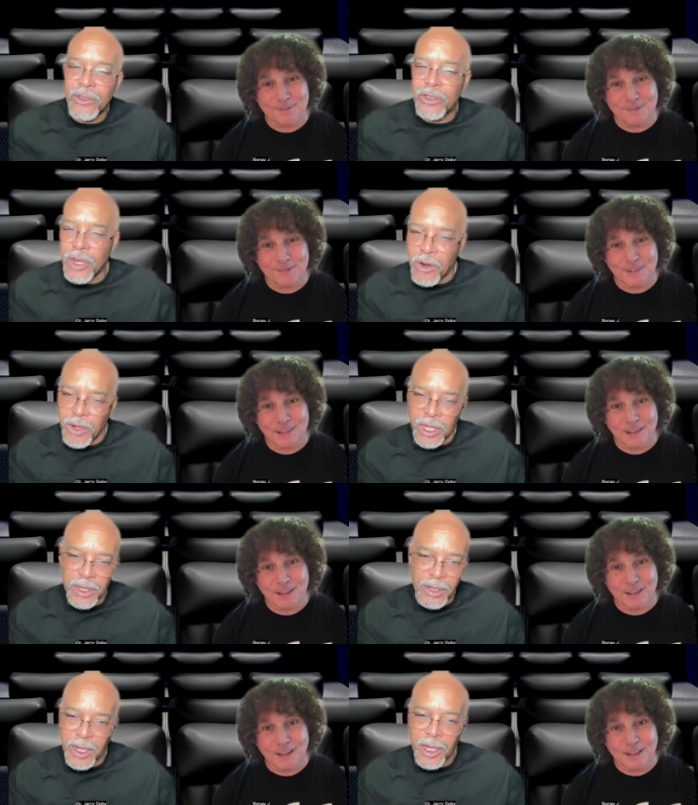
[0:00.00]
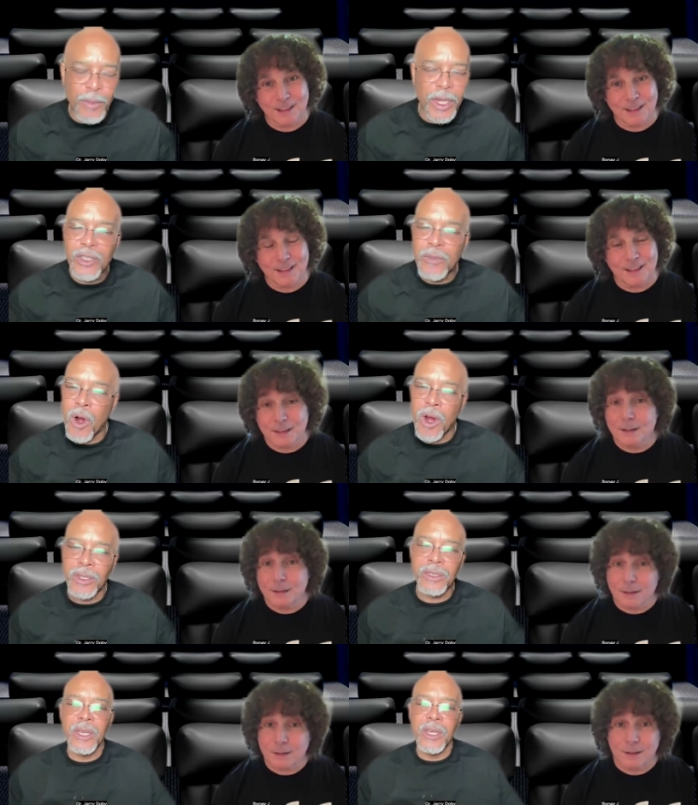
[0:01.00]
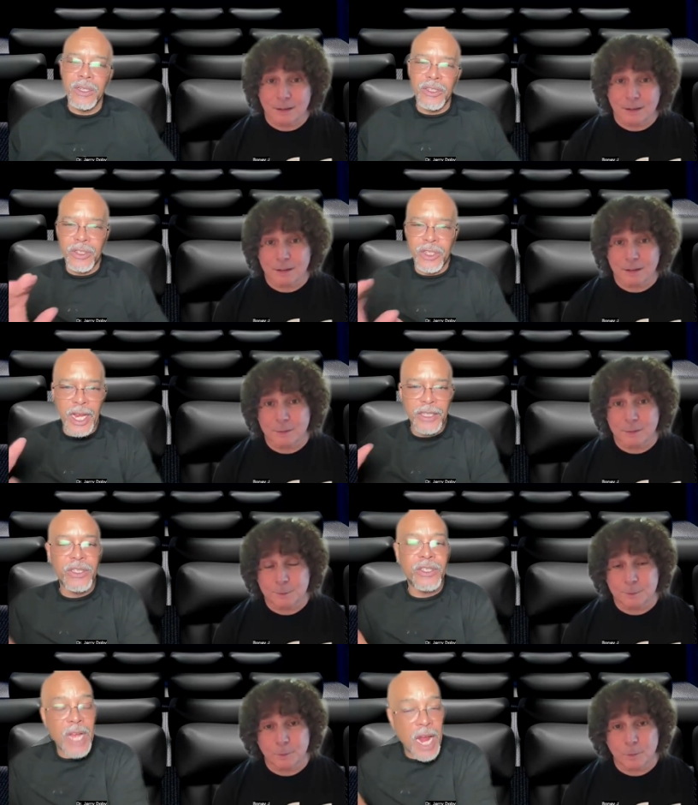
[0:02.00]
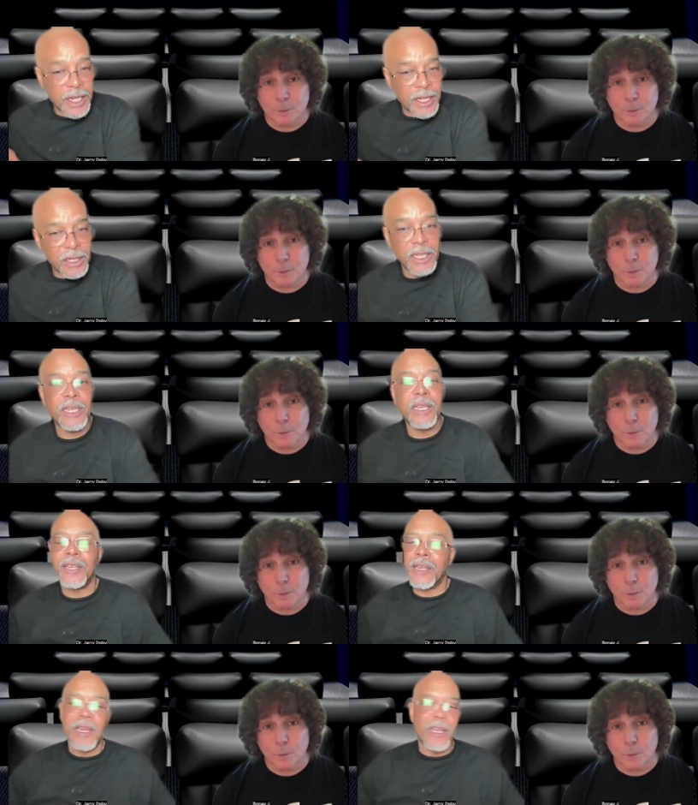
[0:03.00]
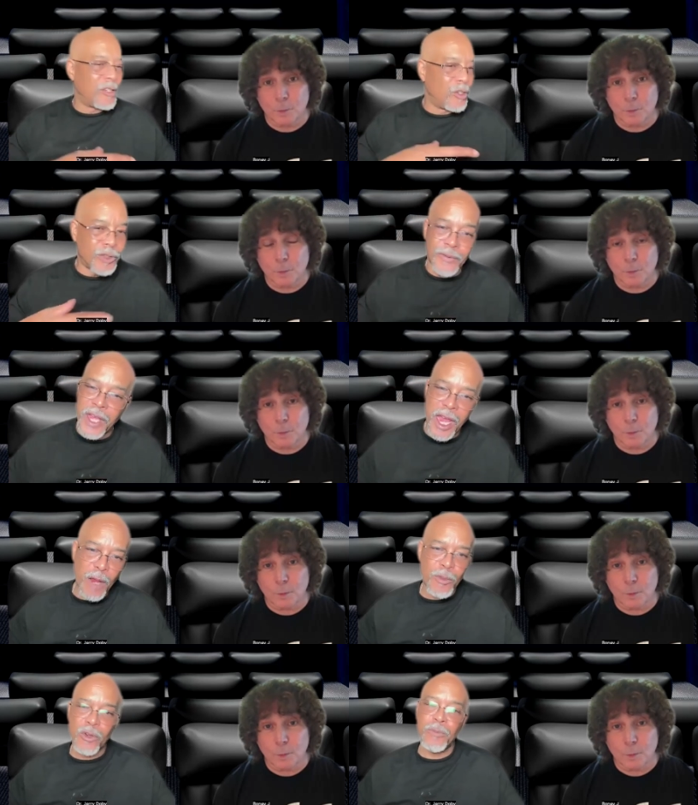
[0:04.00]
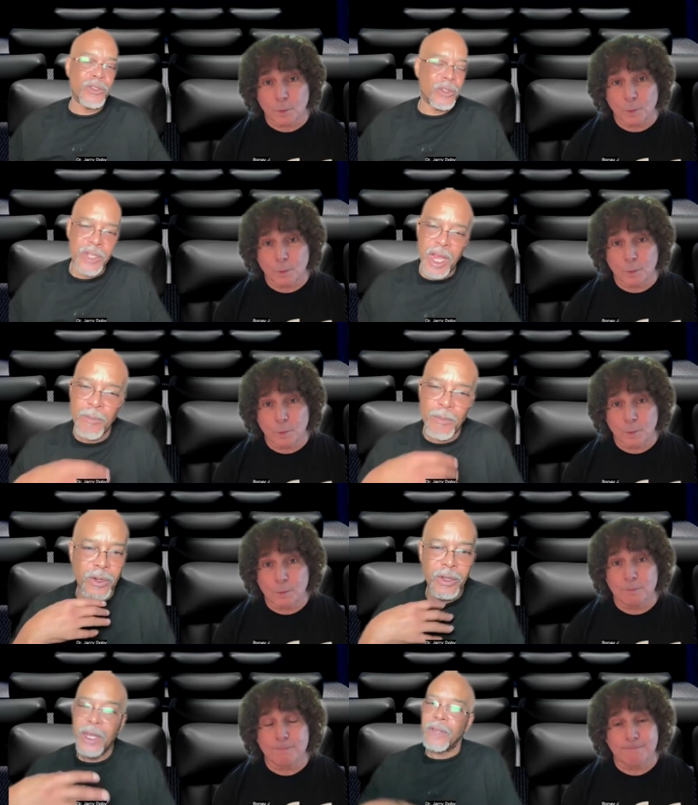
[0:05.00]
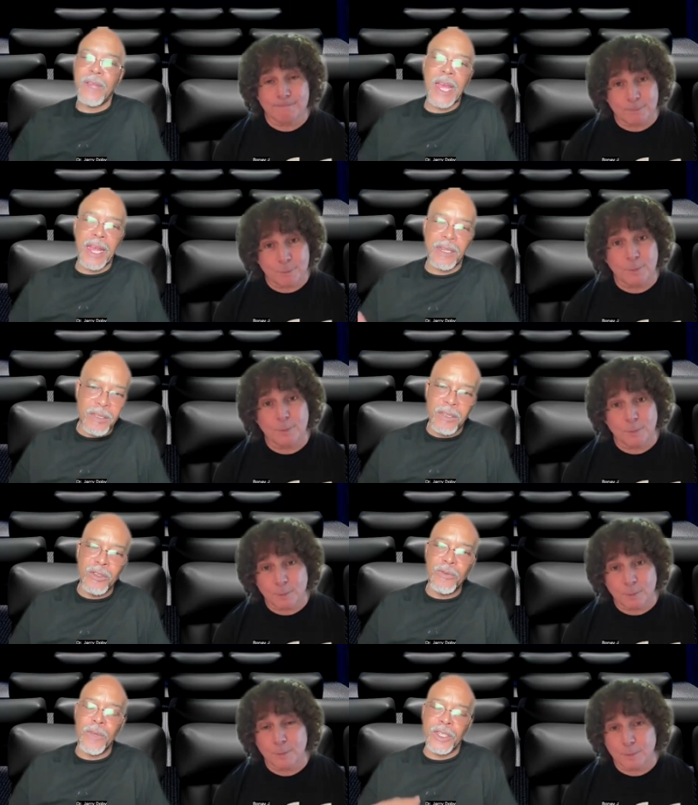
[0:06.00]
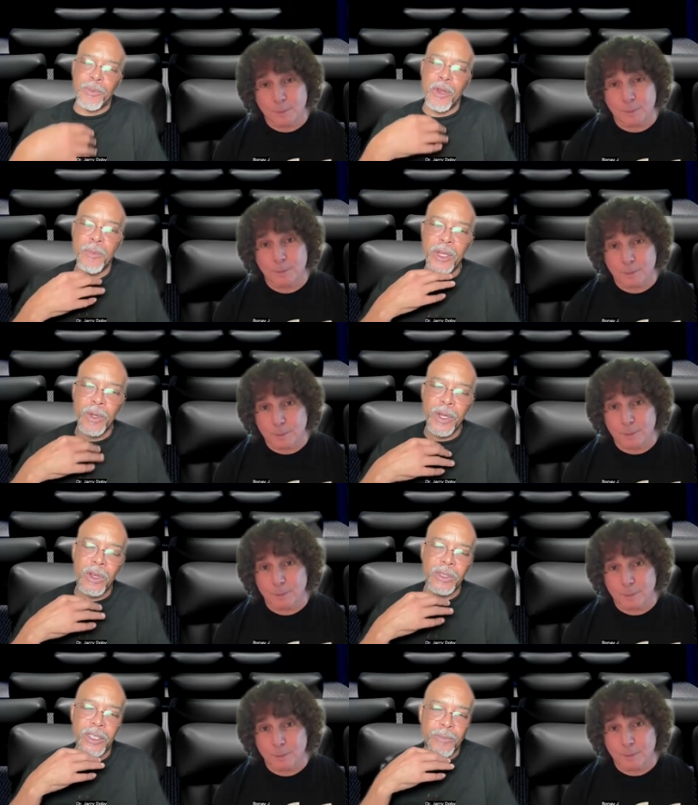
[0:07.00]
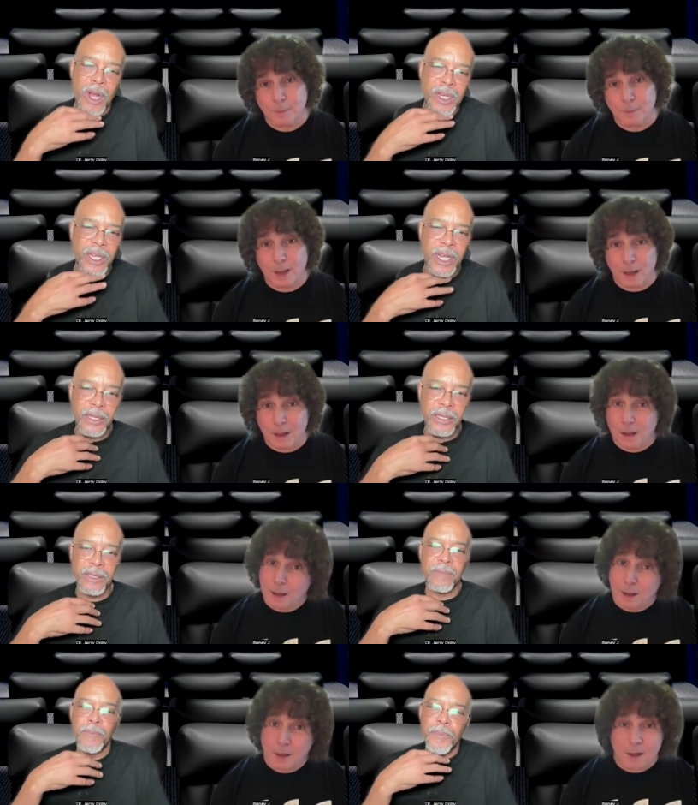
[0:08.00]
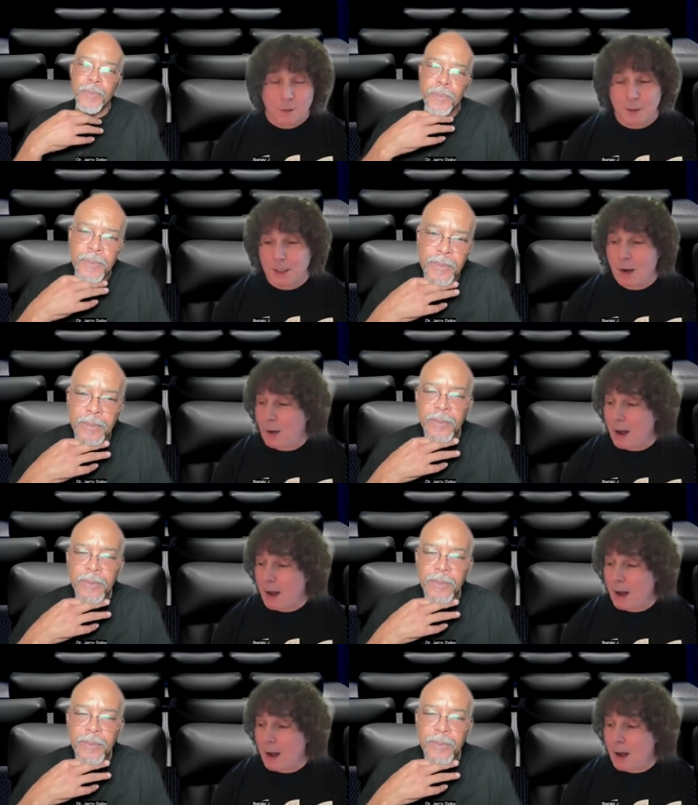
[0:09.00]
Speaker 1: your journey. Any benchmarks, changes sonically, use of timbre, musical timbre that you've experimented with on this project?
Speaker 2: Well, you know, I'm,